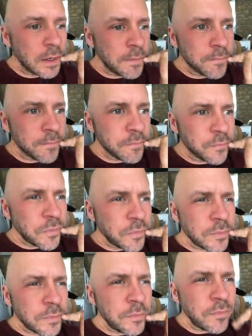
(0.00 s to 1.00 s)
Um,
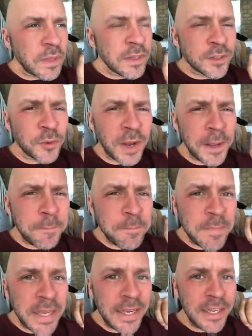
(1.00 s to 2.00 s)
so I
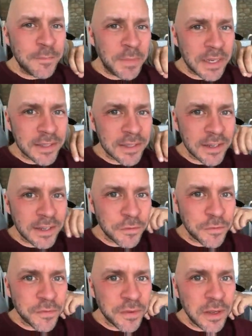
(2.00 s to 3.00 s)
made
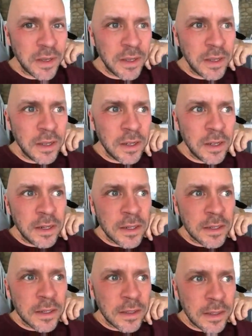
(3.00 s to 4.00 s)
myself
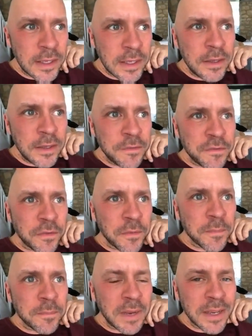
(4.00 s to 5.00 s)
leave
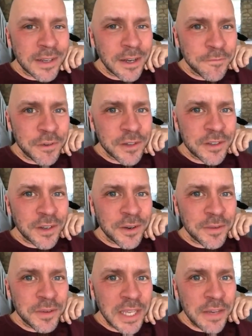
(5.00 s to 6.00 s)
my comfort zone,
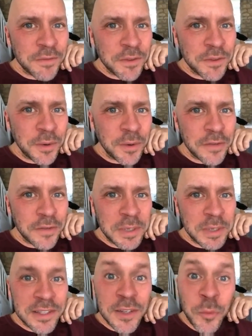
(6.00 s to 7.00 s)
even though everybody
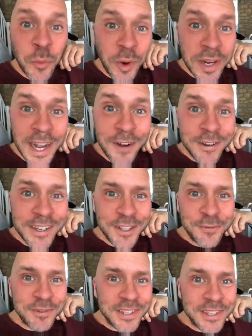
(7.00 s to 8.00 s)
said, what, how could
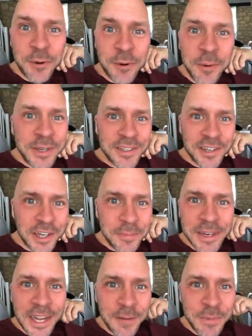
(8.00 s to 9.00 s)
you always talk about
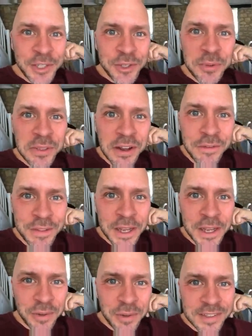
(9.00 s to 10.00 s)
how much you love that
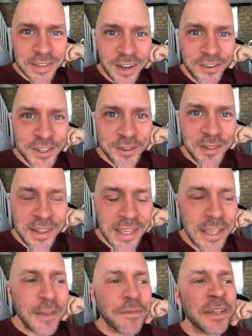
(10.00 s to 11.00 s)
place, how could you
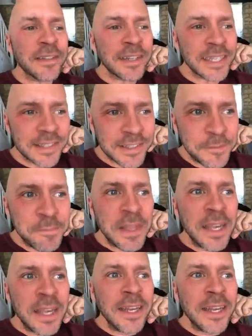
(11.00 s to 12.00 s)
leave? And I said, it's
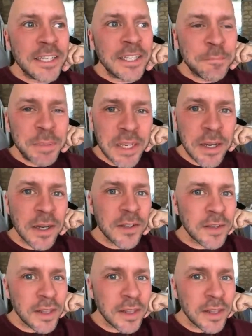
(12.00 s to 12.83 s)
because I love